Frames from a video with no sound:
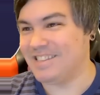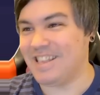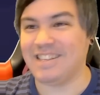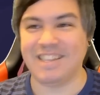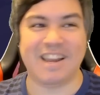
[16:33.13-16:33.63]

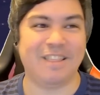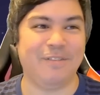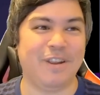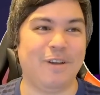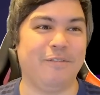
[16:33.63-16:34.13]
so that's the end of the
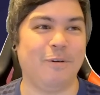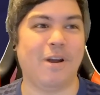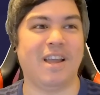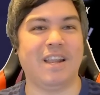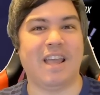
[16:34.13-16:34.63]
video,
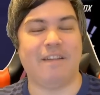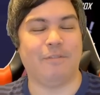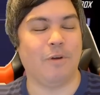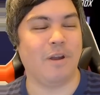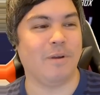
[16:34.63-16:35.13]
everyone. Have
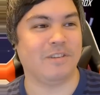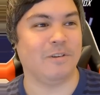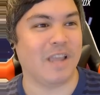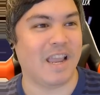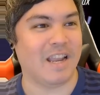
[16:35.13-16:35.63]
a great rest of
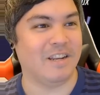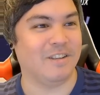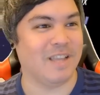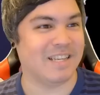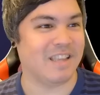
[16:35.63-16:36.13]
your day. And
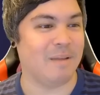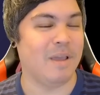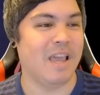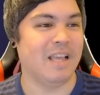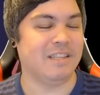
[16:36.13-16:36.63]
until next time,
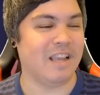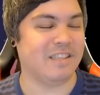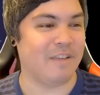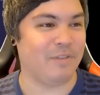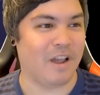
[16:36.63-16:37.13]
stay
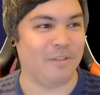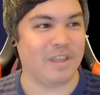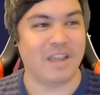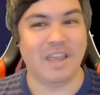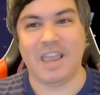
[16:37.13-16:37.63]
safe and
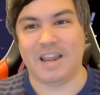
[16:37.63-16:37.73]
healthy.